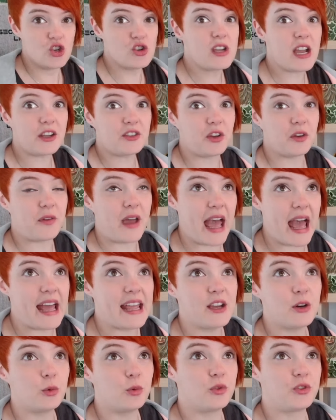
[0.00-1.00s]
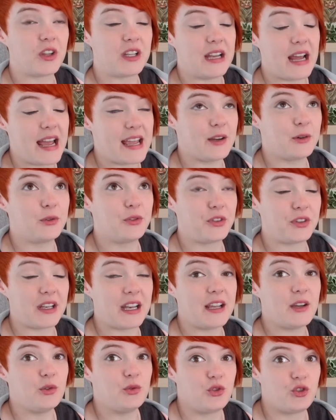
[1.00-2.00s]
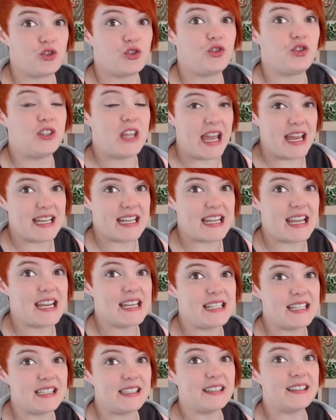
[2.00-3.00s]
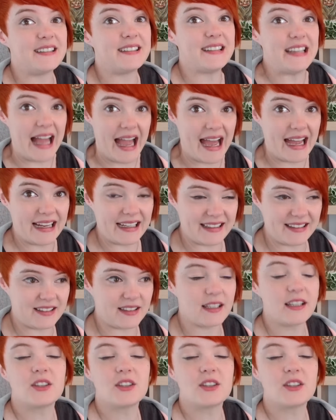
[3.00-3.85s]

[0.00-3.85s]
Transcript: You guys have aisles and aisles and aisles just dedicated to snacks.